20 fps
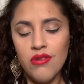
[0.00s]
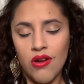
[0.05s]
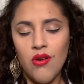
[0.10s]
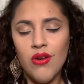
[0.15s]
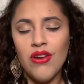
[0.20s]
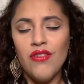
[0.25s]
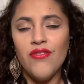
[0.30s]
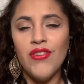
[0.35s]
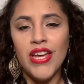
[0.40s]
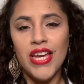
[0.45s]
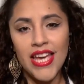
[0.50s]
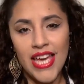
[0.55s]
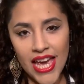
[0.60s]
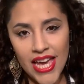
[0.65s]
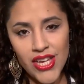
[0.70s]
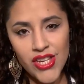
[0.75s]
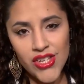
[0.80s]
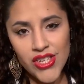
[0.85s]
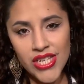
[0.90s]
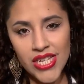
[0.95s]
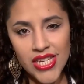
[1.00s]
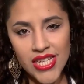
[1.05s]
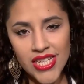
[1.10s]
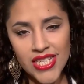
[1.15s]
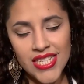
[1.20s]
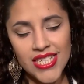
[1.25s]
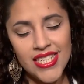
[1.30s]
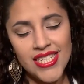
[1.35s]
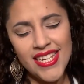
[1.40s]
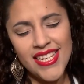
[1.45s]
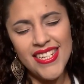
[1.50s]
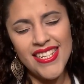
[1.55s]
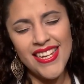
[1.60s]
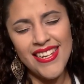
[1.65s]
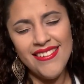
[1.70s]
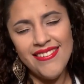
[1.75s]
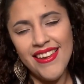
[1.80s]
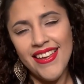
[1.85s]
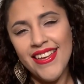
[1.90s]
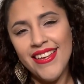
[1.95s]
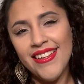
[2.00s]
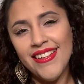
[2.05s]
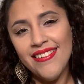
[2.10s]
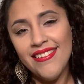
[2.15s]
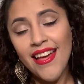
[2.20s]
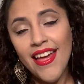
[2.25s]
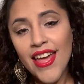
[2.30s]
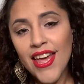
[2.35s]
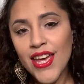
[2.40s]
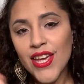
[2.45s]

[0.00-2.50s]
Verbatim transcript: notification, ding ding ding,